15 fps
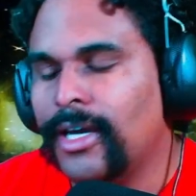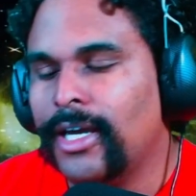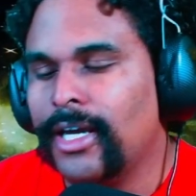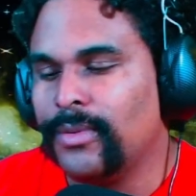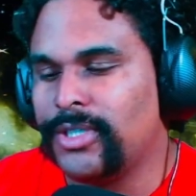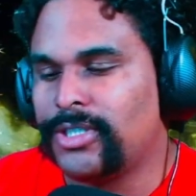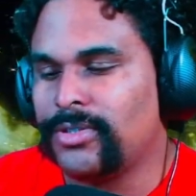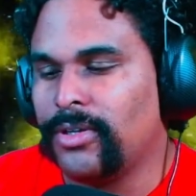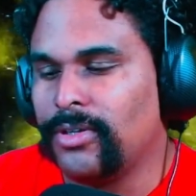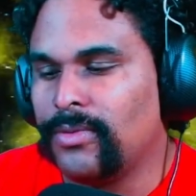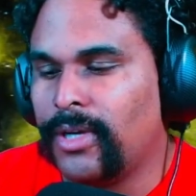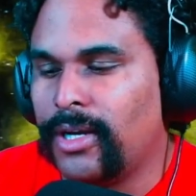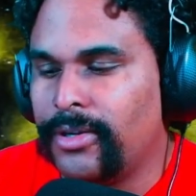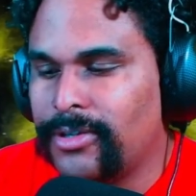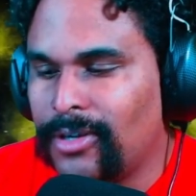We strolled
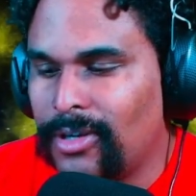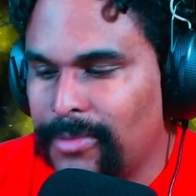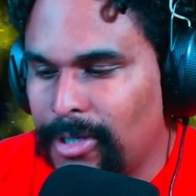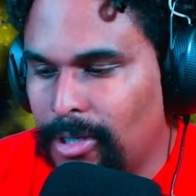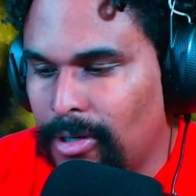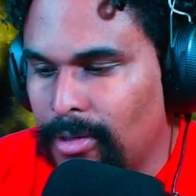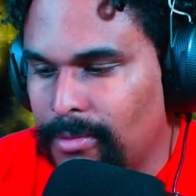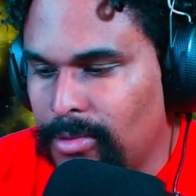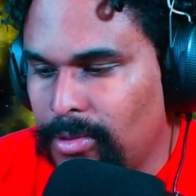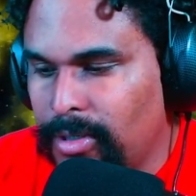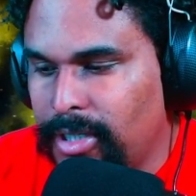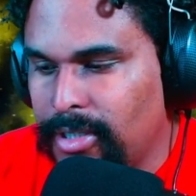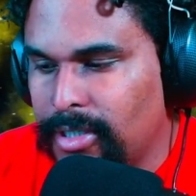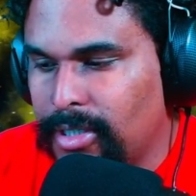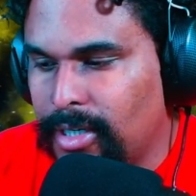around arm in arm,
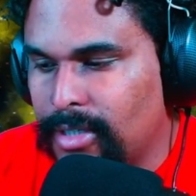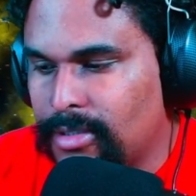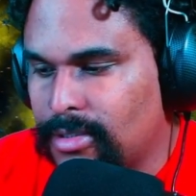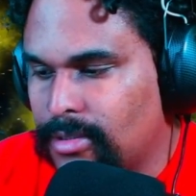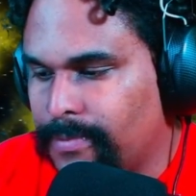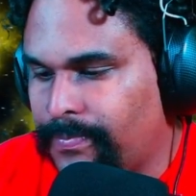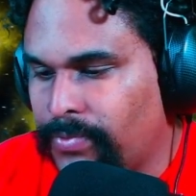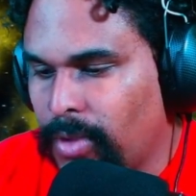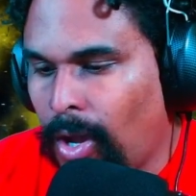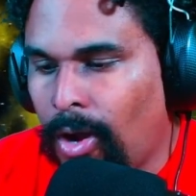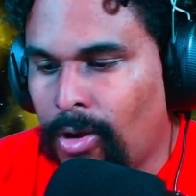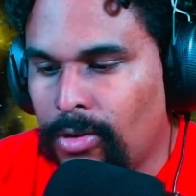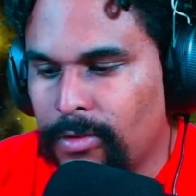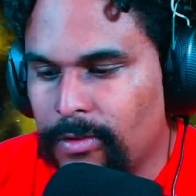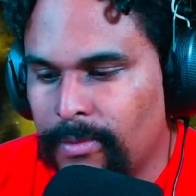greeting the guests.
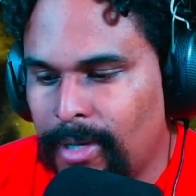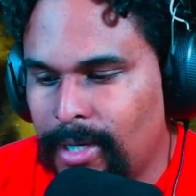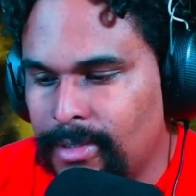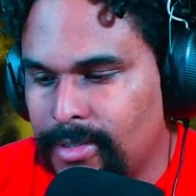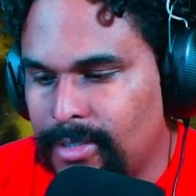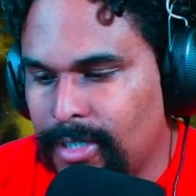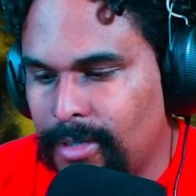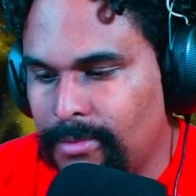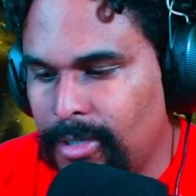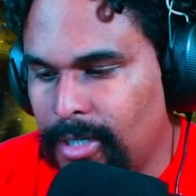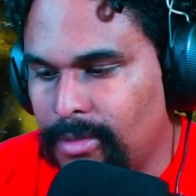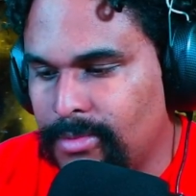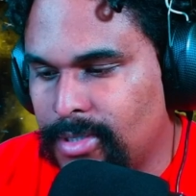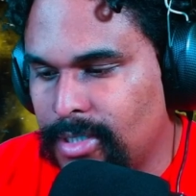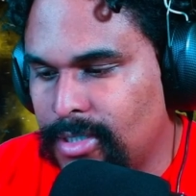All of them had the same
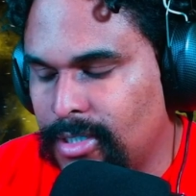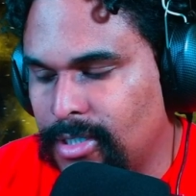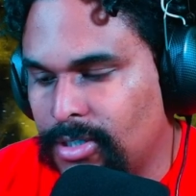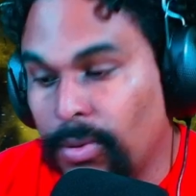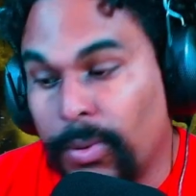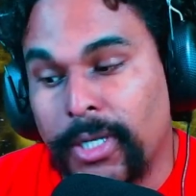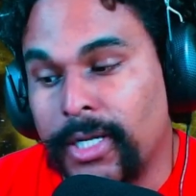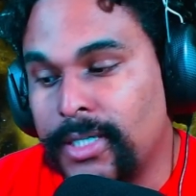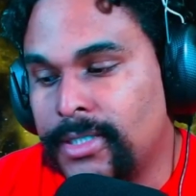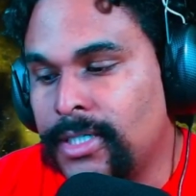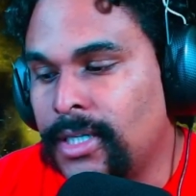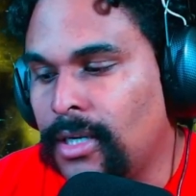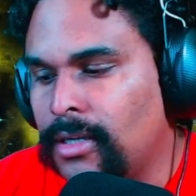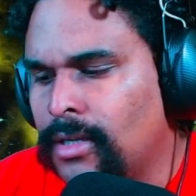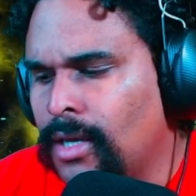names they did in
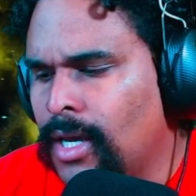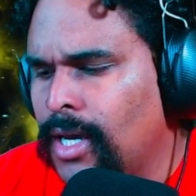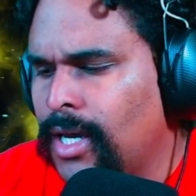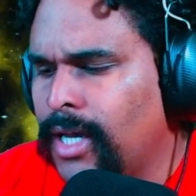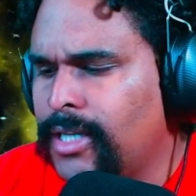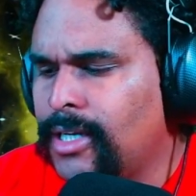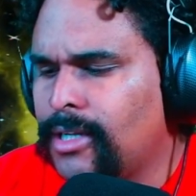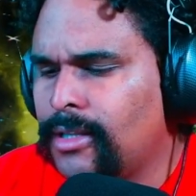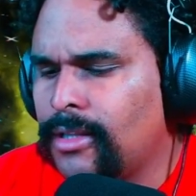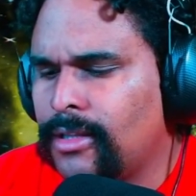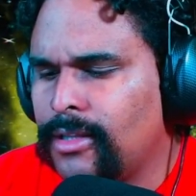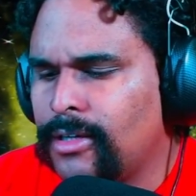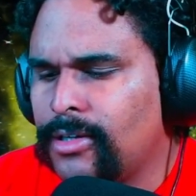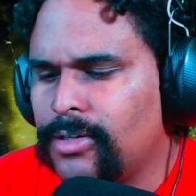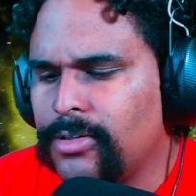2019, and yet
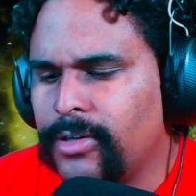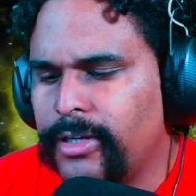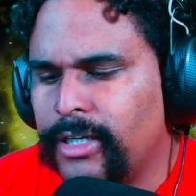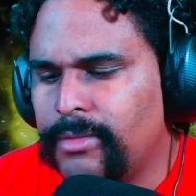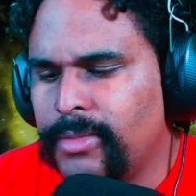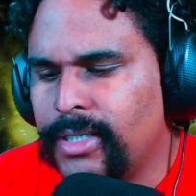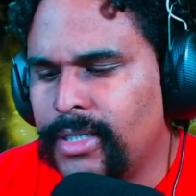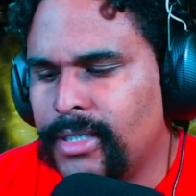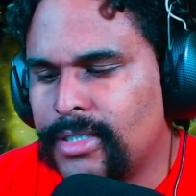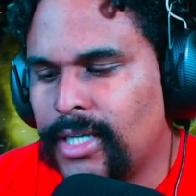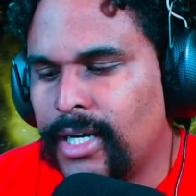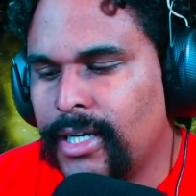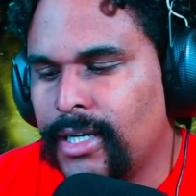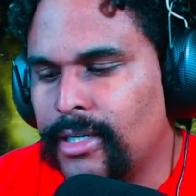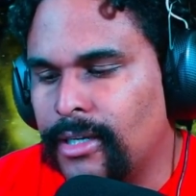they all greeted me as
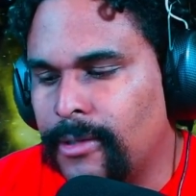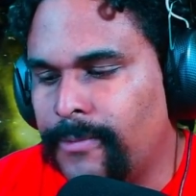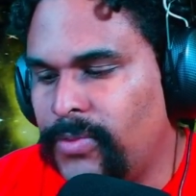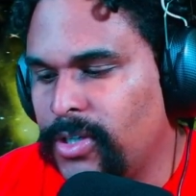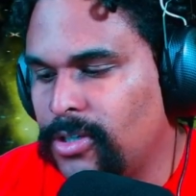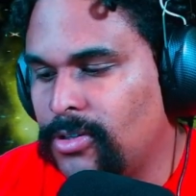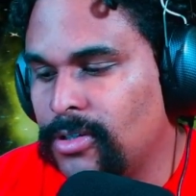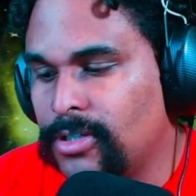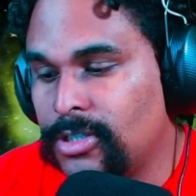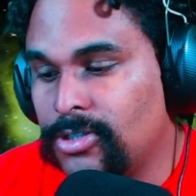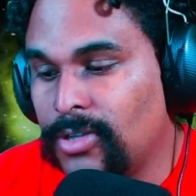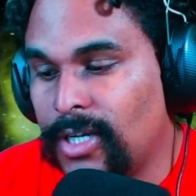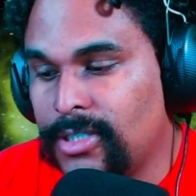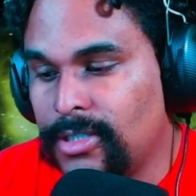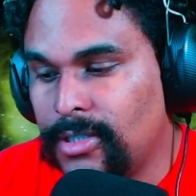Diana and
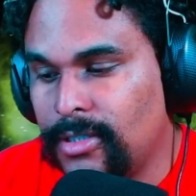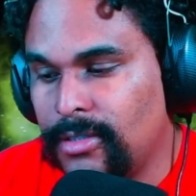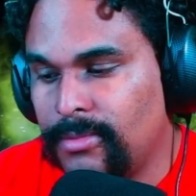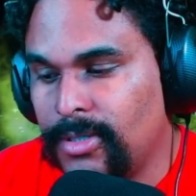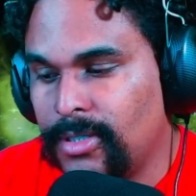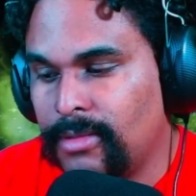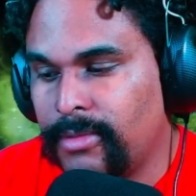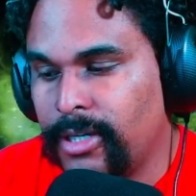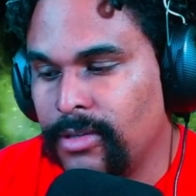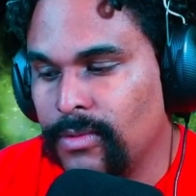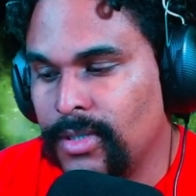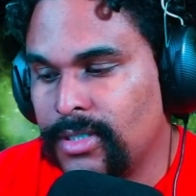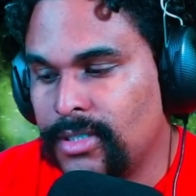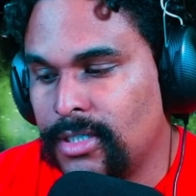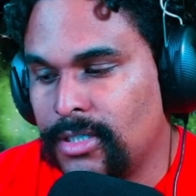congratulated me on my
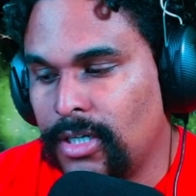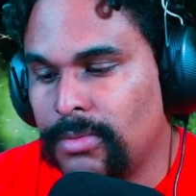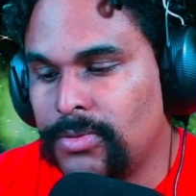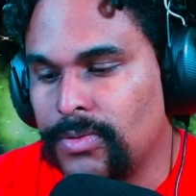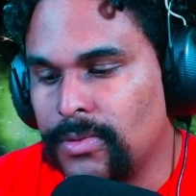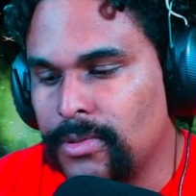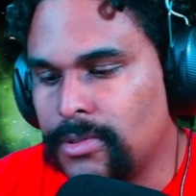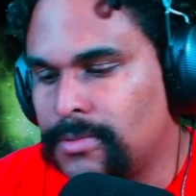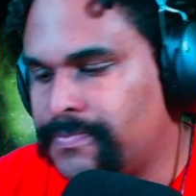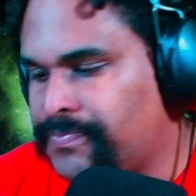recent nuptials.